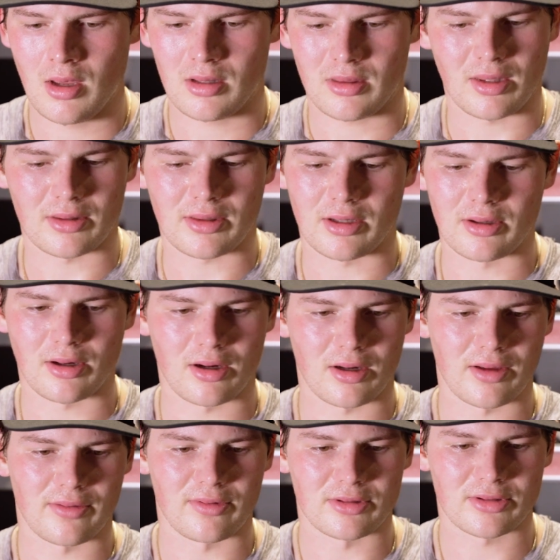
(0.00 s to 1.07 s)
think that you're going to
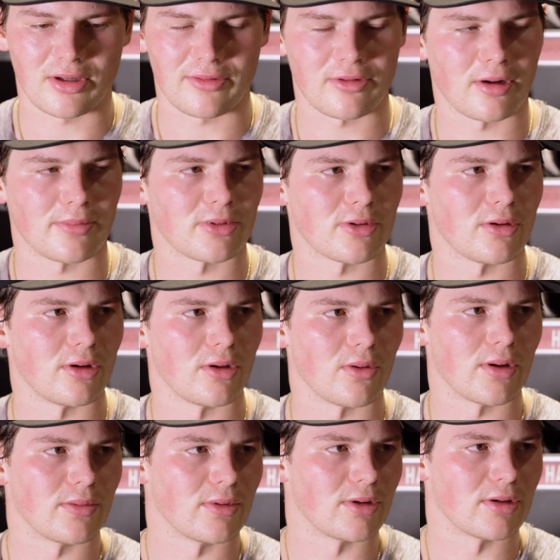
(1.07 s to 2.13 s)
give yourself an opportunity to
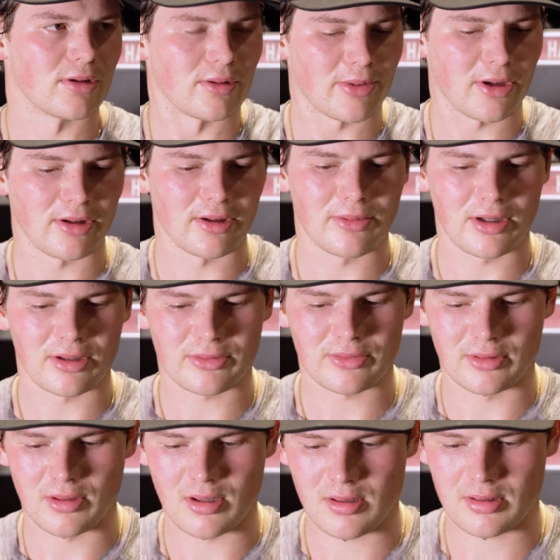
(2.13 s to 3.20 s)
win when you're in the penalty box
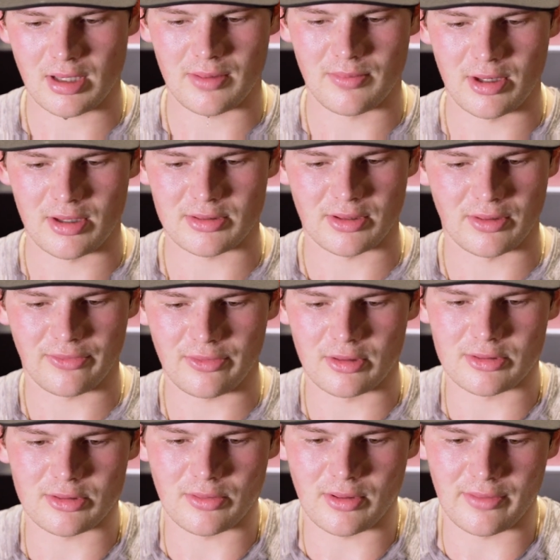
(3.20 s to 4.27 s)
or 10 minutes in the
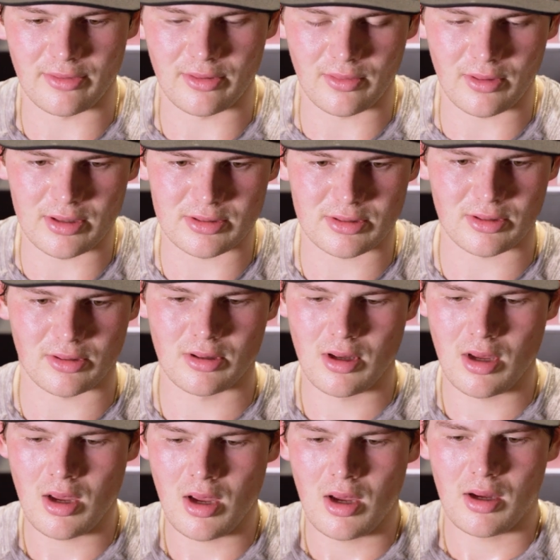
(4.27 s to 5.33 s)
first or whatever it was. So
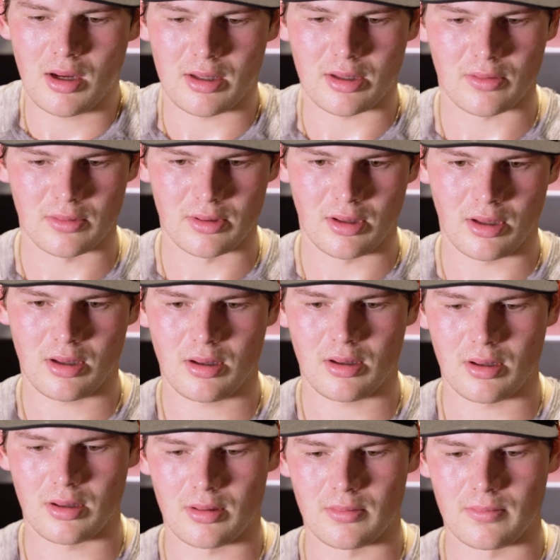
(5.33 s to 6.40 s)
I think we
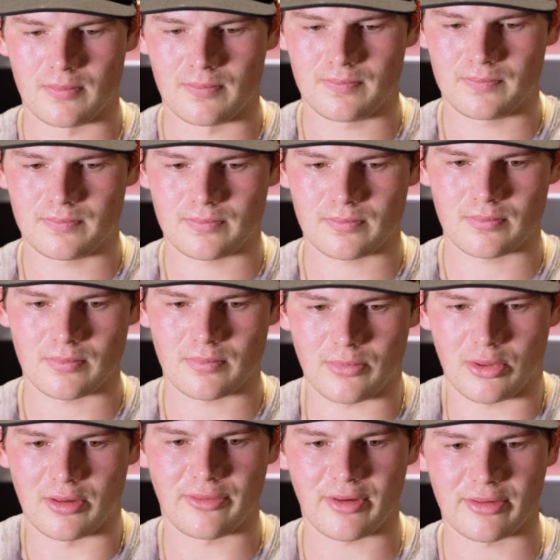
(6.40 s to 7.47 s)

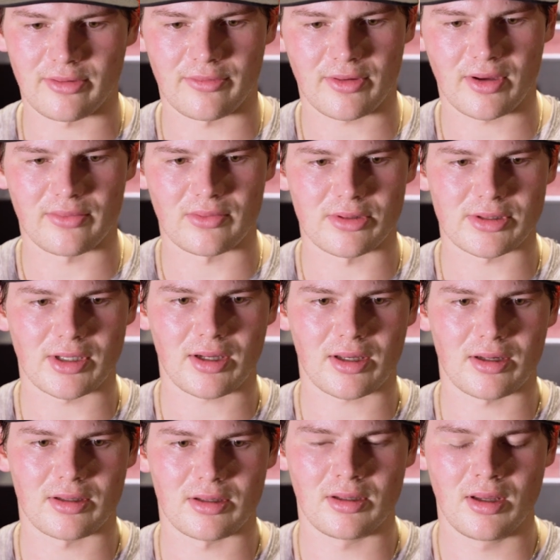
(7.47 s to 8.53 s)
played 5-on-5 in the
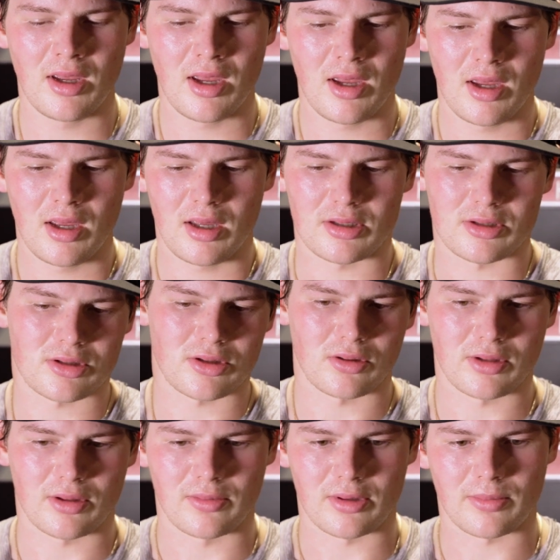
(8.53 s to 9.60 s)
second, and it
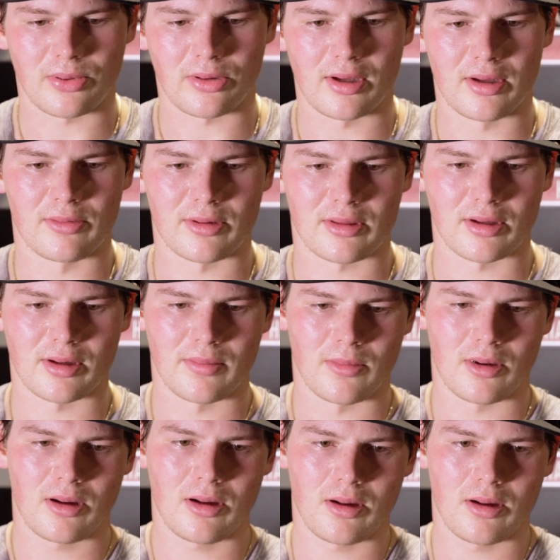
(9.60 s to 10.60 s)
showed that we could play with them.